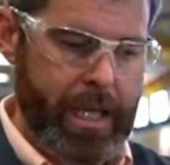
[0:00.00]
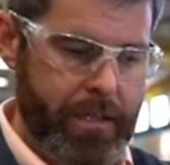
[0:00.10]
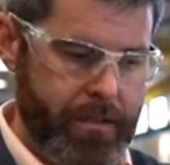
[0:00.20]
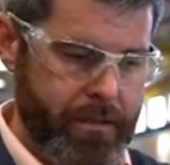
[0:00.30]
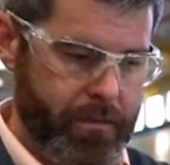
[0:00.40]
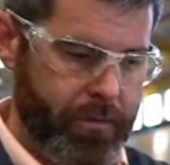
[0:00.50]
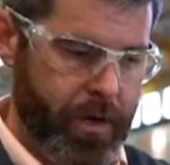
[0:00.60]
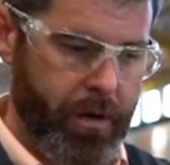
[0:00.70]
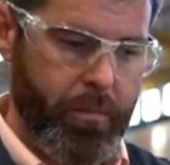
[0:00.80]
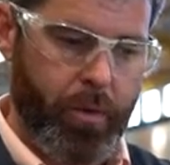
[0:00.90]
This is a
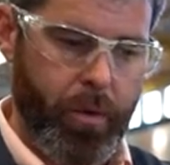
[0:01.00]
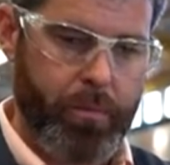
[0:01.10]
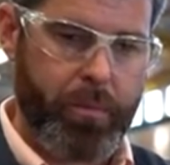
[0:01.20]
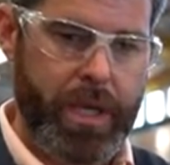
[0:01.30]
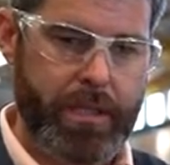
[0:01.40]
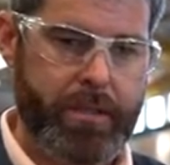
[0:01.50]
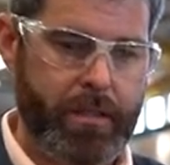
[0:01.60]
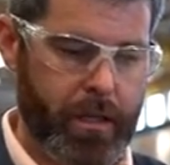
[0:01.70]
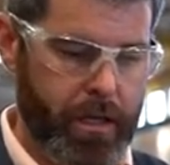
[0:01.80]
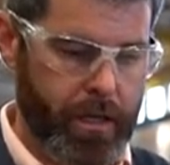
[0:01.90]
very important piece
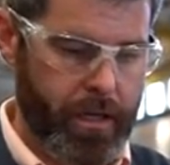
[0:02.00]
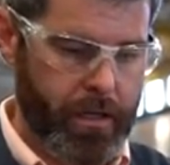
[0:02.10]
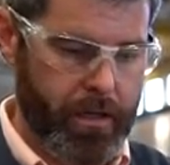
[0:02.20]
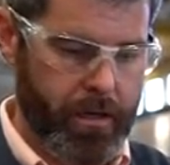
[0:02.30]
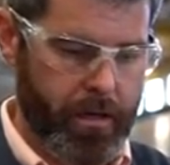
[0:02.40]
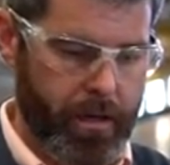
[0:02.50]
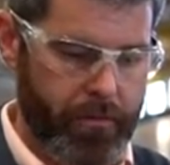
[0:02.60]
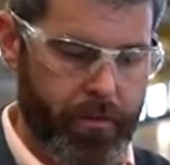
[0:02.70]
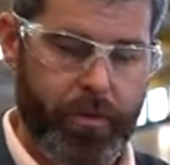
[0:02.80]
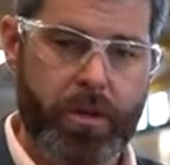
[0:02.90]
uh, uh, uh,
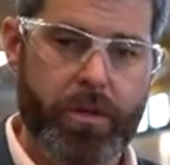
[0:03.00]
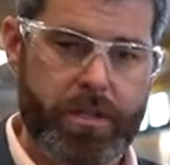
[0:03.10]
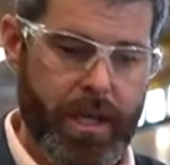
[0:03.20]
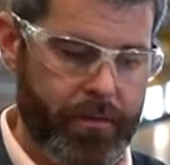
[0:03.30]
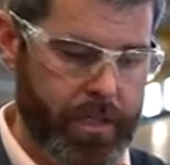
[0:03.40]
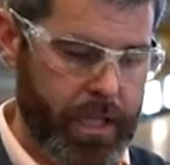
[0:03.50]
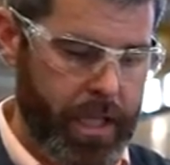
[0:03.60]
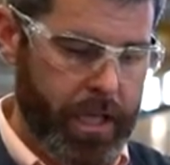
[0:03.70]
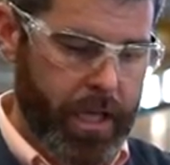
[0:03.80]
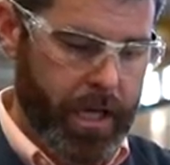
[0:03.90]
for your safety,
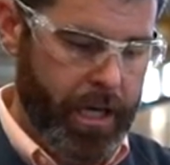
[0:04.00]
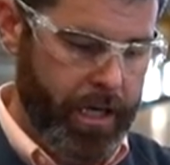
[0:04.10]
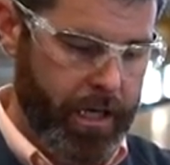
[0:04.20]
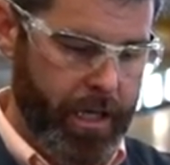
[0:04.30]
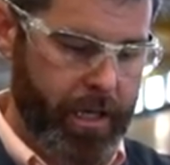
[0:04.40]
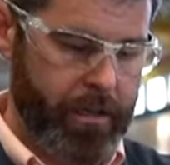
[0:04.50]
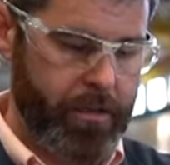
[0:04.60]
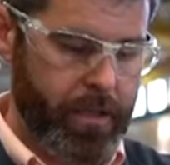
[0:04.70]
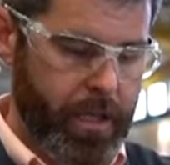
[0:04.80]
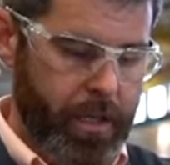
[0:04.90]
uh, and
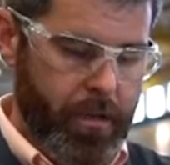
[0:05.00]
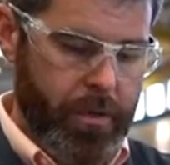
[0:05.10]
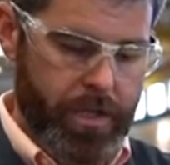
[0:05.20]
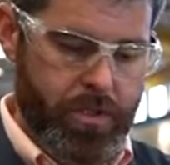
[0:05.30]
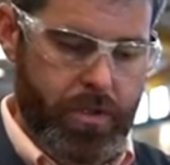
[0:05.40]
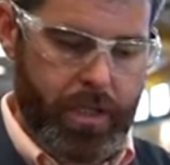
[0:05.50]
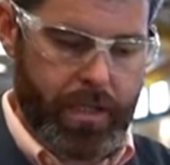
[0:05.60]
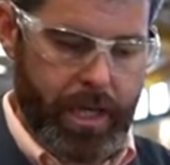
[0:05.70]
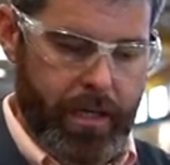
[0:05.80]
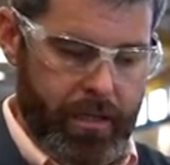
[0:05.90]
make sure that,
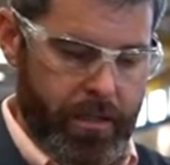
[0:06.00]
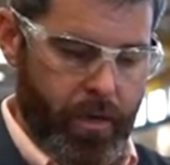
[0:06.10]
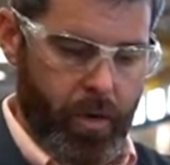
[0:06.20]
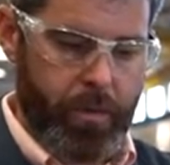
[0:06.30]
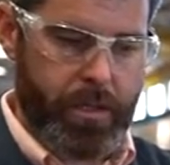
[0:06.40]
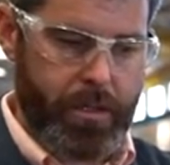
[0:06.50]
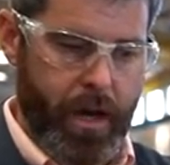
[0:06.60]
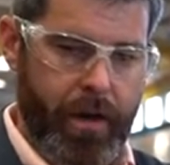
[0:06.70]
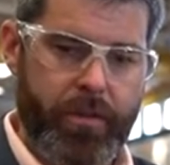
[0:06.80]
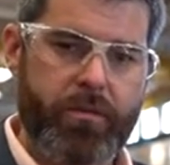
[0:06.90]
that the equipment is
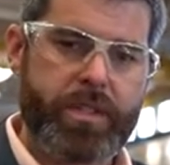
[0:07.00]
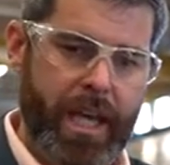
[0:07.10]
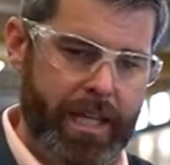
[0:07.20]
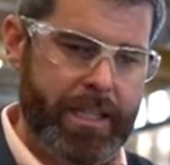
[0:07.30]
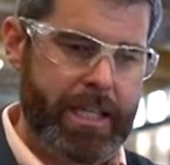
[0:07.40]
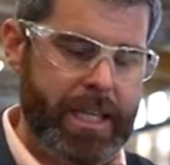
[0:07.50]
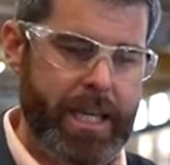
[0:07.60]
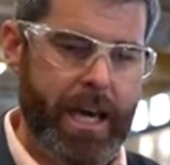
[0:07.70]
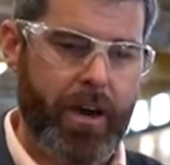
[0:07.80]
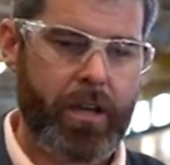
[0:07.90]
off, you've taken the
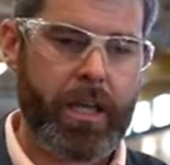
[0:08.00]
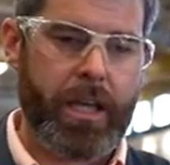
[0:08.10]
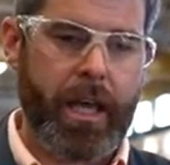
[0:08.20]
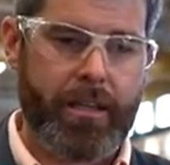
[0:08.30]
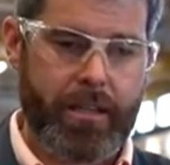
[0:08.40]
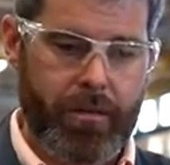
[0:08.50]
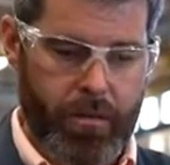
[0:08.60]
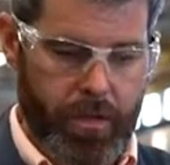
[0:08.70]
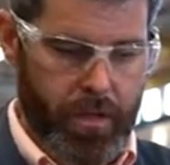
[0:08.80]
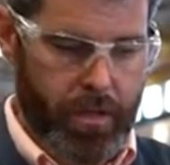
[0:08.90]
key out, and that the
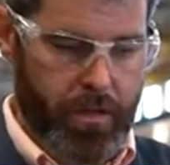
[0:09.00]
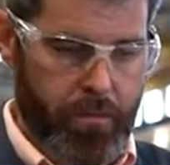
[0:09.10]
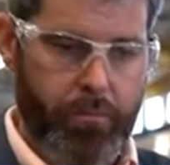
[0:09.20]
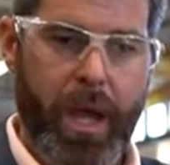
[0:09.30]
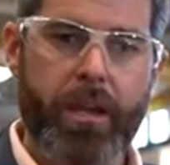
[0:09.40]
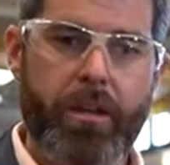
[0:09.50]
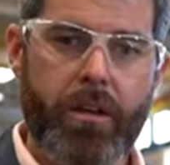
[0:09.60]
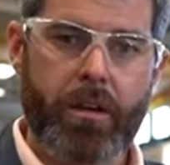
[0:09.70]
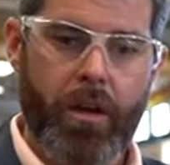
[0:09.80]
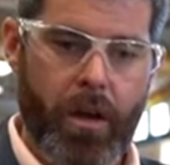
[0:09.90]
uh,
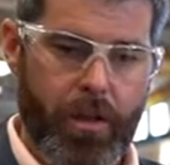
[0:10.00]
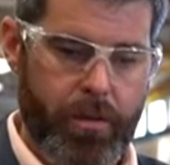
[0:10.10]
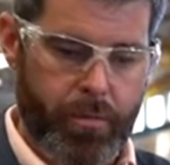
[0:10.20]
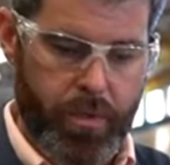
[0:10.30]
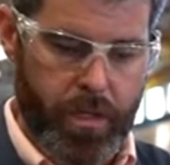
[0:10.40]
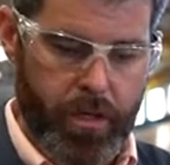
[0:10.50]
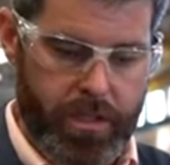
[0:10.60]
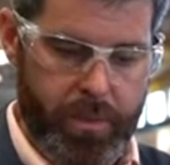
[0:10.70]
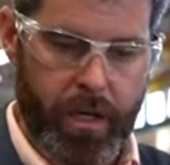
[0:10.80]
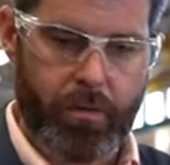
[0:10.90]
baler and all the uh,
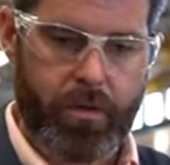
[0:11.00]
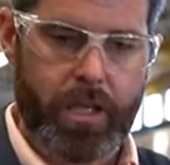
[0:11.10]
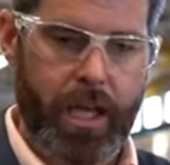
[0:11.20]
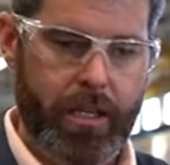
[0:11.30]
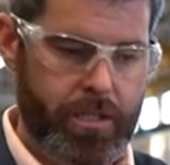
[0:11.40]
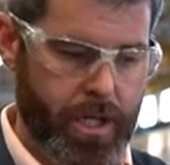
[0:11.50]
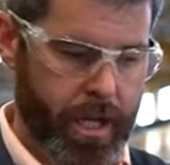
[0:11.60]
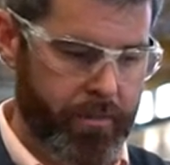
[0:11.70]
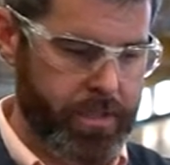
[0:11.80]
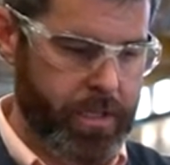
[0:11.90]
spinning rotating
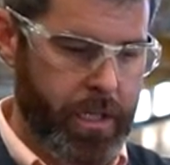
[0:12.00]
shafts